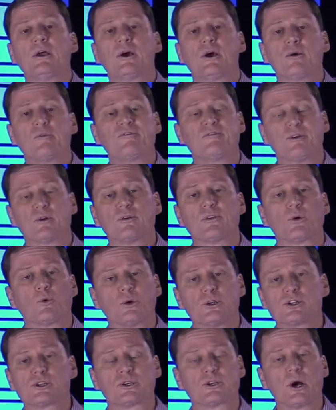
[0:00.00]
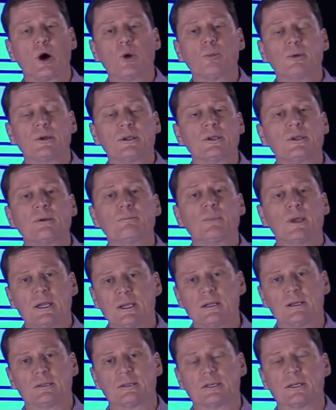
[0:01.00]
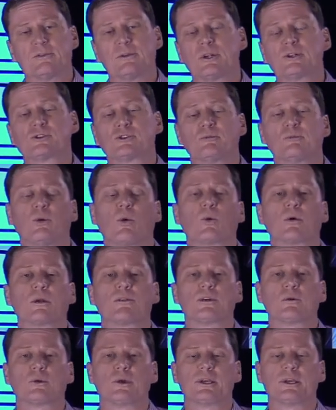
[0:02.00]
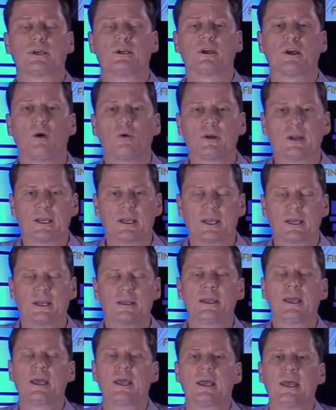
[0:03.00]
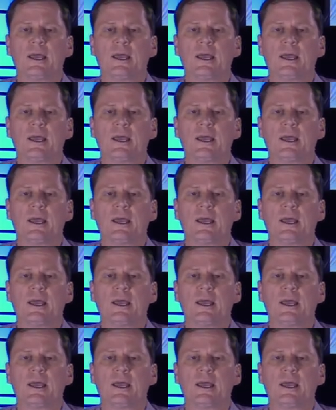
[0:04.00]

who feel that we should open immediately, that it's important that we get going again.